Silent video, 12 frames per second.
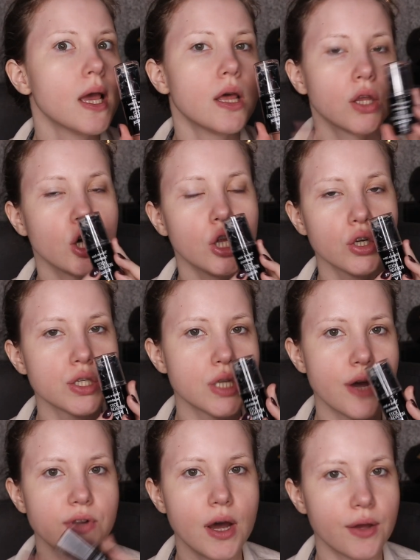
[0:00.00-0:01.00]
The color is
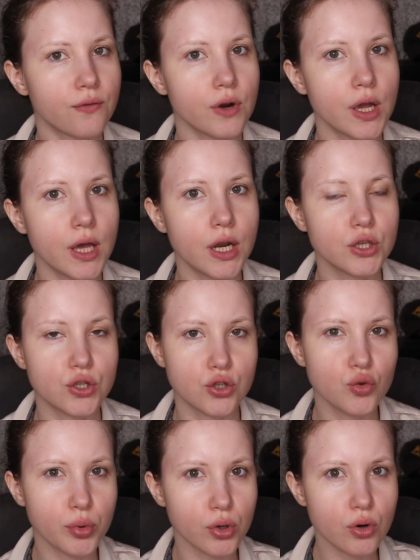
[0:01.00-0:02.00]
soft ivory. It is
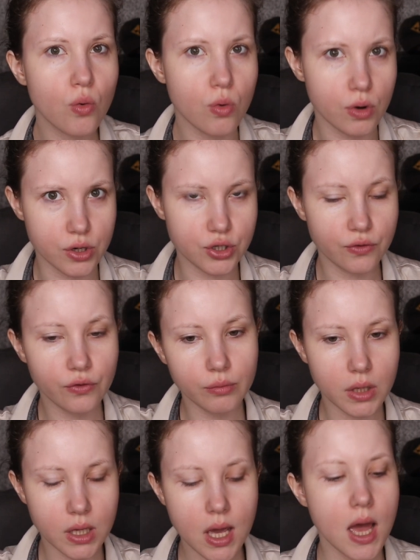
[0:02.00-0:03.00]
super orange for
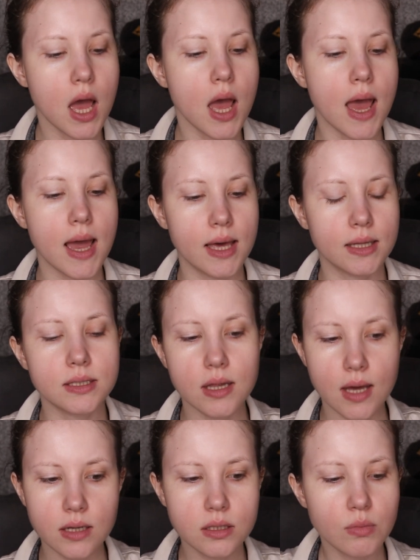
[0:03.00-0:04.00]
me and
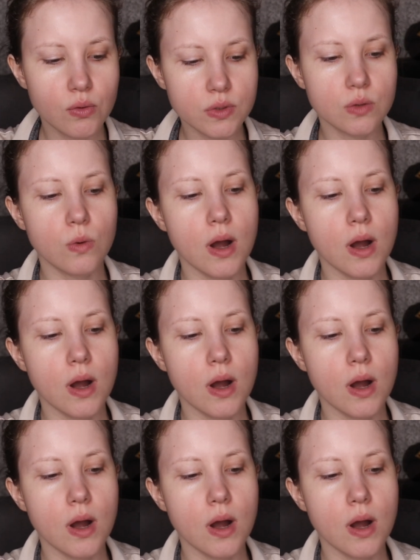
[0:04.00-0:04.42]
that is the main reason